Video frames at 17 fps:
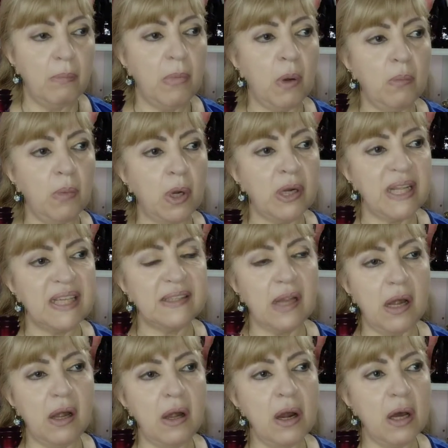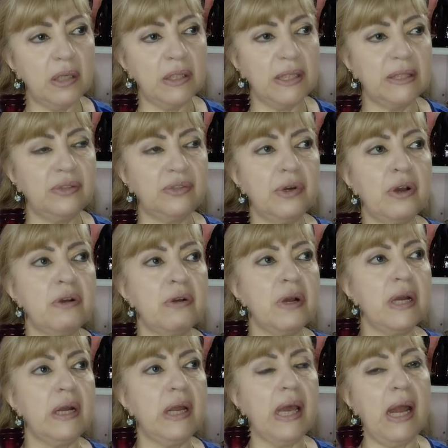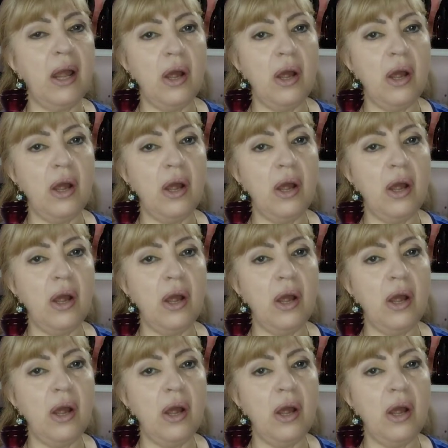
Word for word: Bonbon is a lot stronger,